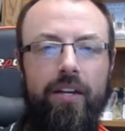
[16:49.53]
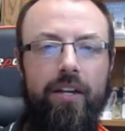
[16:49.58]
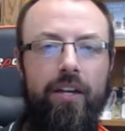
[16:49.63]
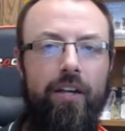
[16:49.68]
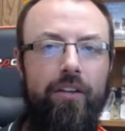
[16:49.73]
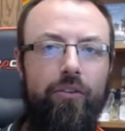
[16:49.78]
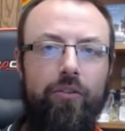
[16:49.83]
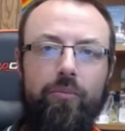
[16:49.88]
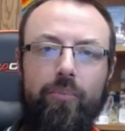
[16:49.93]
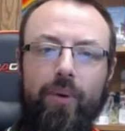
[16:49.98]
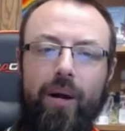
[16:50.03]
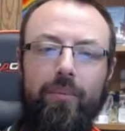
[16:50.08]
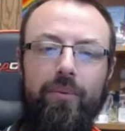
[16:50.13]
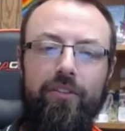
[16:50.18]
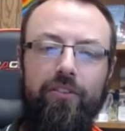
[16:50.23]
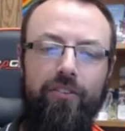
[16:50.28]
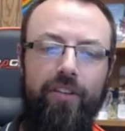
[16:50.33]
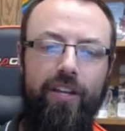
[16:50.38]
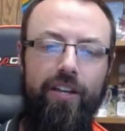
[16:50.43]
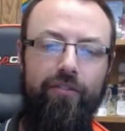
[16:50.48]
So it's probably
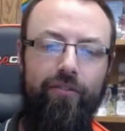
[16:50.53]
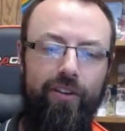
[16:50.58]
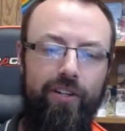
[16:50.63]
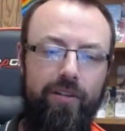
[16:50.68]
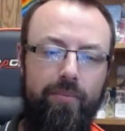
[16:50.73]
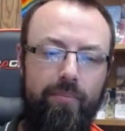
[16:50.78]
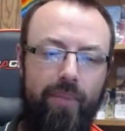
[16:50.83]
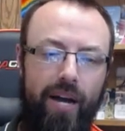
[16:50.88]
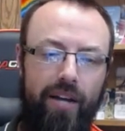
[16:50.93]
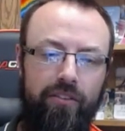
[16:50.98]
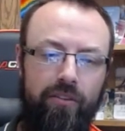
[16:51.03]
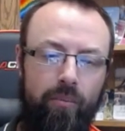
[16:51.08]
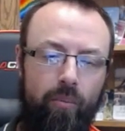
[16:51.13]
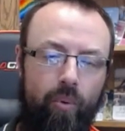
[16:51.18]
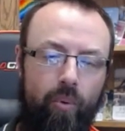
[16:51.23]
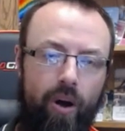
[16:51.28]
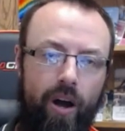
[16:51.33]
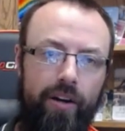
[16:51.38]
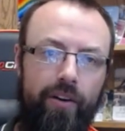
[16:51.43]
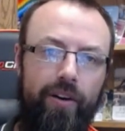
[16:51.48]
safe for you to buy some
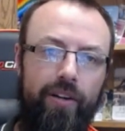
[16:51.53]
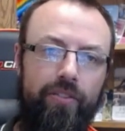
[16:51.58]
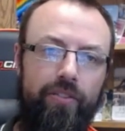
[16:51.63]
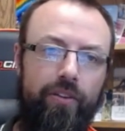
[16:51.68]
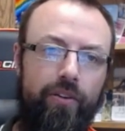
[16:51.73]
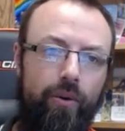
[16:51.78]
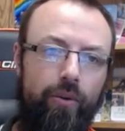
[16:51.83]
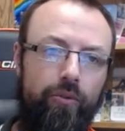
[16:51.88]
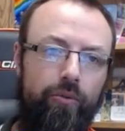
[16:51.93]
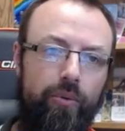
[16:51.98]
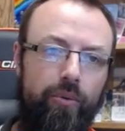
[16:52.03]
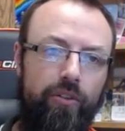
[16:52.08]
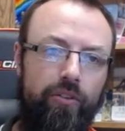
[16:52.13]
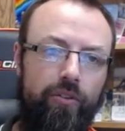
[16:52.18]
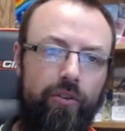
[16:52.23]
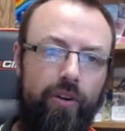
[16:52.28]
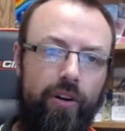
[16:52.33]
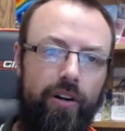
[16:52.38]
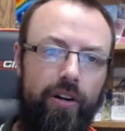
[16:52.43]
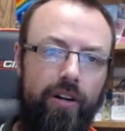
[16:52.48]
water at the grocery
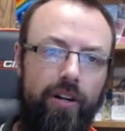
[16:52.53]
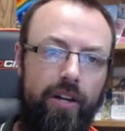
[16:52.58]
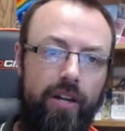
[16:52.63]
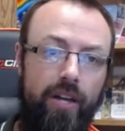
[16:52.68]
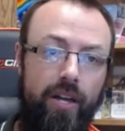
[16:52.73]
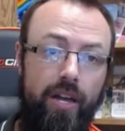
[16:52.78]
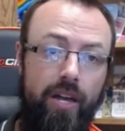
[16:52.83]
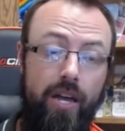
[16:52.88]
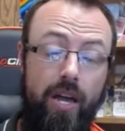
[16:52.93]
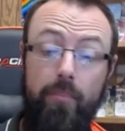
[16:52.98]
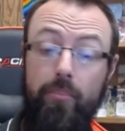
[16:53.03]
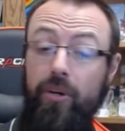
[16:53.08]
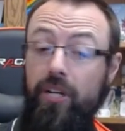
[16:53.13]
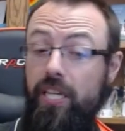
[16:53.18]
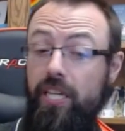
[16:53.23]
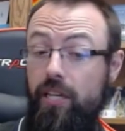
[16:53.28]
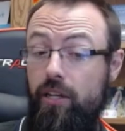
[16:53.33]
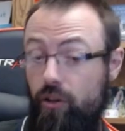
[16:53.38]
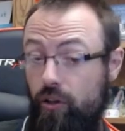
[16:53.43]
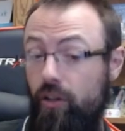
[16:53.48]
store. But
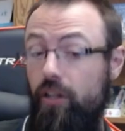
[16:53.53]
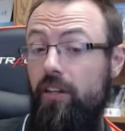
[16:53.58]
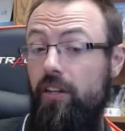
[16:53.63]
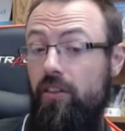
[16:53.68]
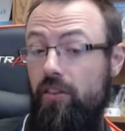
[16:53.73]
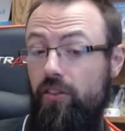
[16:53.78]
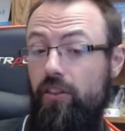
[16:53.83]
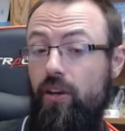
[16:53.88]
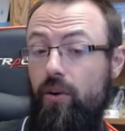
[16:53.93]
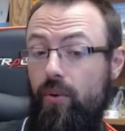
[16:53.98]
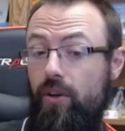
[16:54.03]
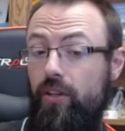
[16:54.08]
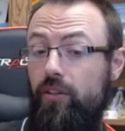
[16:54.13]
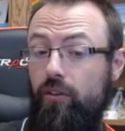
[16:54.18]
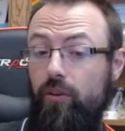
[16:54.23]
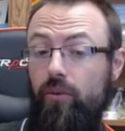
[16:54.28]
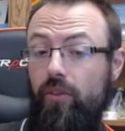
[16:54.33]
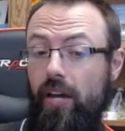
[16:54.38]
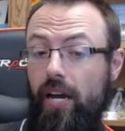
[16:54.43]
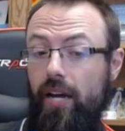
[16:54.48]
He could, in theory,
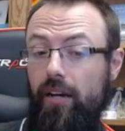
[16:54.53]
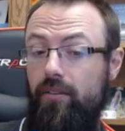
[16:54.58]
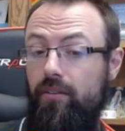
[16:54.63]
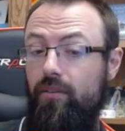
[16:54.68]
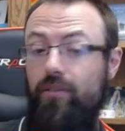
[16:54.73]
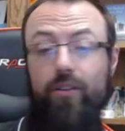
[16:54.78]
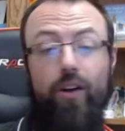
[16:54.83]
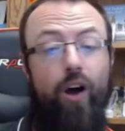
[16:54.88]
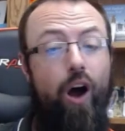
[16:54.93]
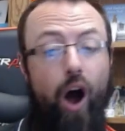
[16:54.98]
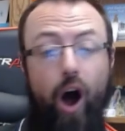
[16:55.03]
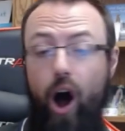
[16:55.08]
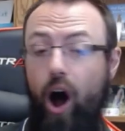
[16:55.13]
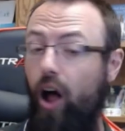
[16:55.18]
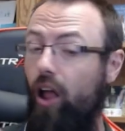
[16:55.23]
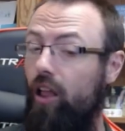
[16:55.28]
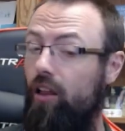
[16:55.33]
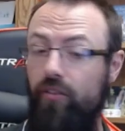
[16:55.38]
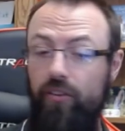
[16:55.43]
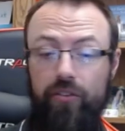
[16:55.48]
do that.
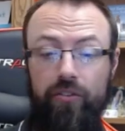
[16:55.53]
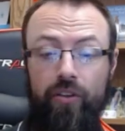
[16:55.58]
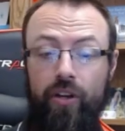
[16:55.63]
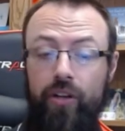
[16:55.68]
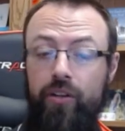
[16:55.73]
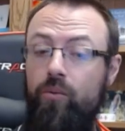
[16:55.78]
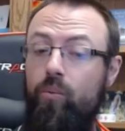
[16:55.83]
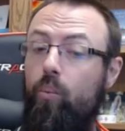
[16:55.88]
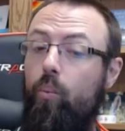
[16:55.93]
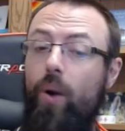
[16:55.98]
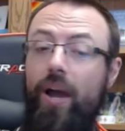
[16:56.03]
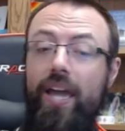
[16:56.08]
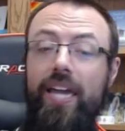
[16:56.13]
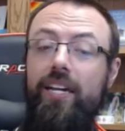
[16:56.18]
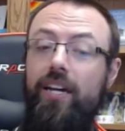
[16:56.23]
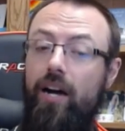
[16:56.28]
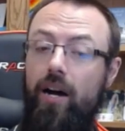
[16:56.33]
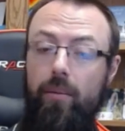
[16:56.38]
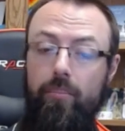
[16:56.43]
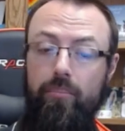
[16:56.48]
All of a sudden,
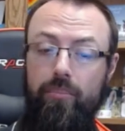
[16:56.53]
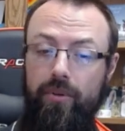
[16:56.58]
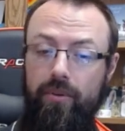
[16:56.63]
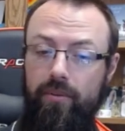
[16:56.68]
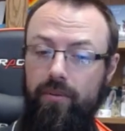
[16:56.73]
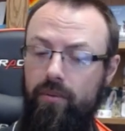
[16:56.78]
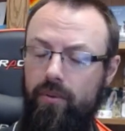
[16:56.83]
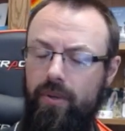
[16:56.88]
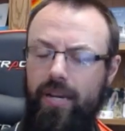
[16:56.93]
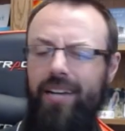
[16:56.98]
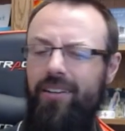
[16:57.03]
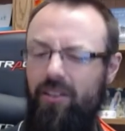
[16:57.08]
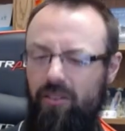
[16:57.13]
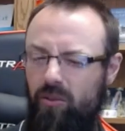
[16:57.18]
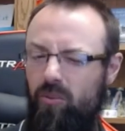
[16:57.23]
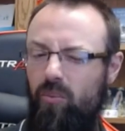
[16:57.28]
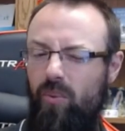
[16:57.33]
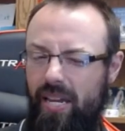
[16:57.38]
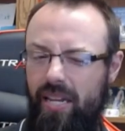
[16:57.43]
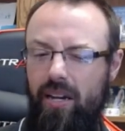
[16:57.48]
wake up. God
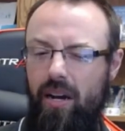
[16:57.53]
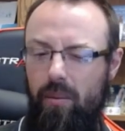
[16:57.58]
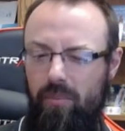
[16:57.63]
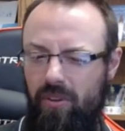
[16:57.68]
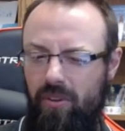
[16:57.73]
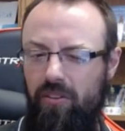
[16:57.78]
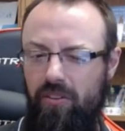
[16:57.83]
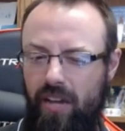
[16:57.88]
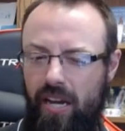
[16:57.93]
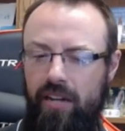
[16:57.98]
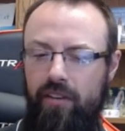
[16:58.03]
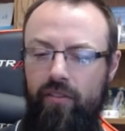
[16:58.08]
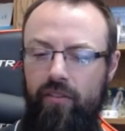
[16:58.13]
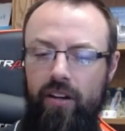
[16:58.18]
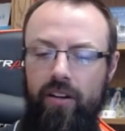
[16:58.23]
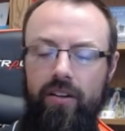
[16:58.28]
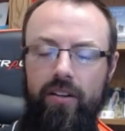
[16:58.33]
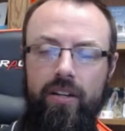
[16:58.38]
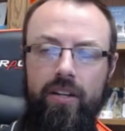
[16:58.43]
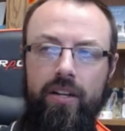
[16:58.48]
doesn't wake up. This is kind of
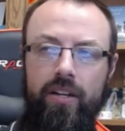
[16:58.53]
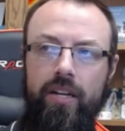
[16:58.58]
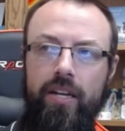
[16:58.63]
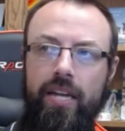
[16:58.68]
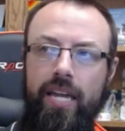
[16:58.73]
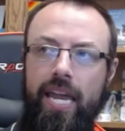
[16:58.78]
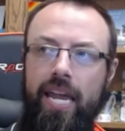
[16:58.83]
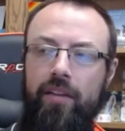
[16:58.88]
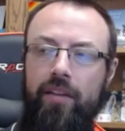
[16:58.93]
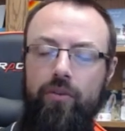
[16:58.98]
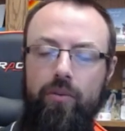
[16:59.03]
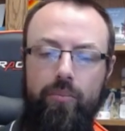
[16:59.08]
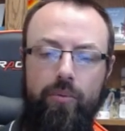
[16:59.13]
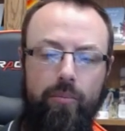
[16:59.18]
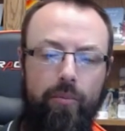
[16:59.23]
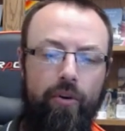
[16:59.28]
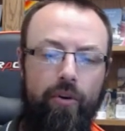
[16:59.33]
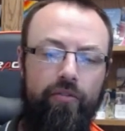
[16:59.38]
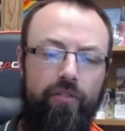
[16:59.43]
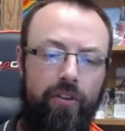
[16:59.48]
a
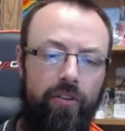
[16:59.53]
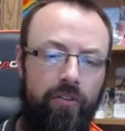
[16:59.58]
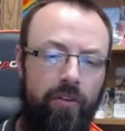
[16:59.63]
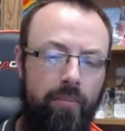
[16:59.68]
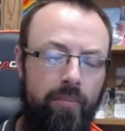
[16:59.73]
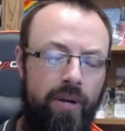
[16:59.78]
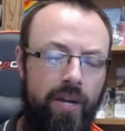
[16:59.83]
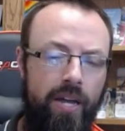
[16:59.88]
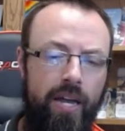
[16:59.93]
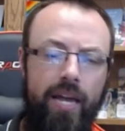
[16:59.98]
anthropomorphism.